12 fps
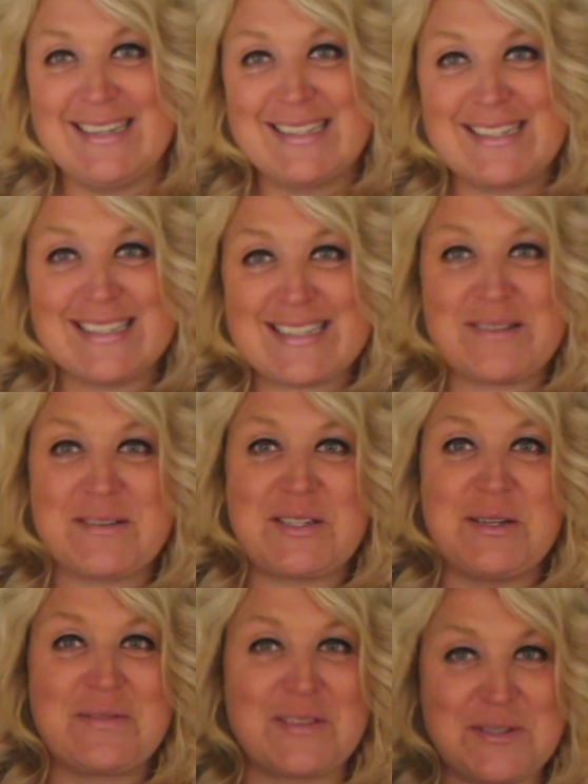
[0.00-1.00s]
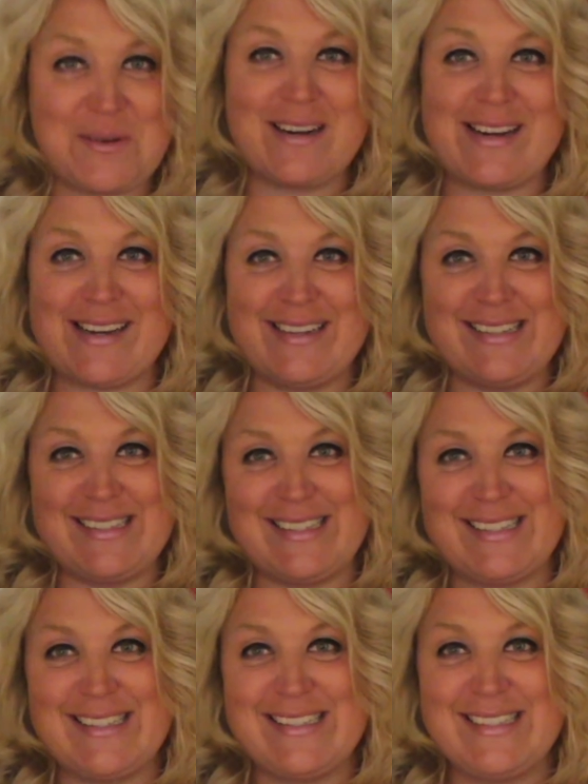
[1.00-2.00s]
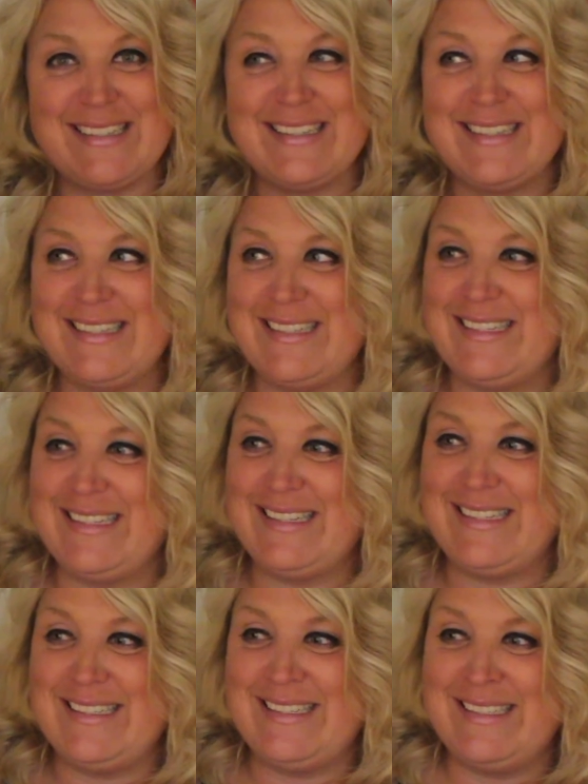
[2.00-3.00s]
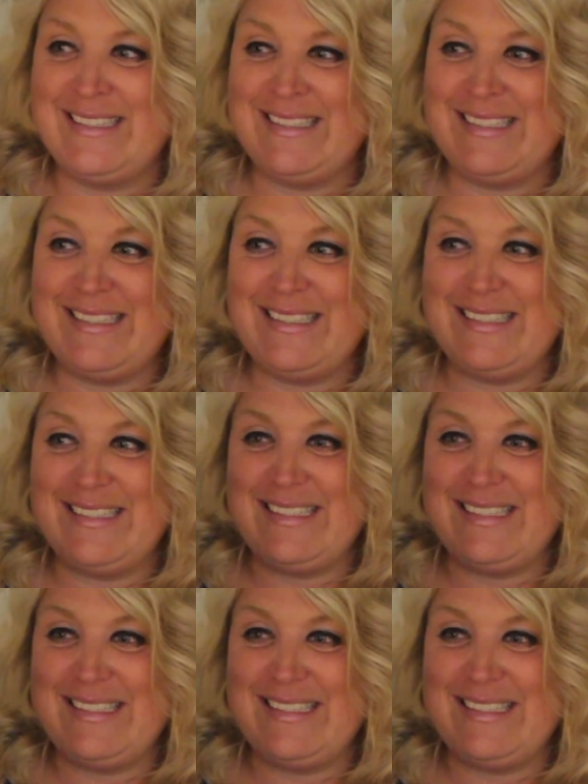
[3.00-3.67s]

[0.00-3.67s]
(silent)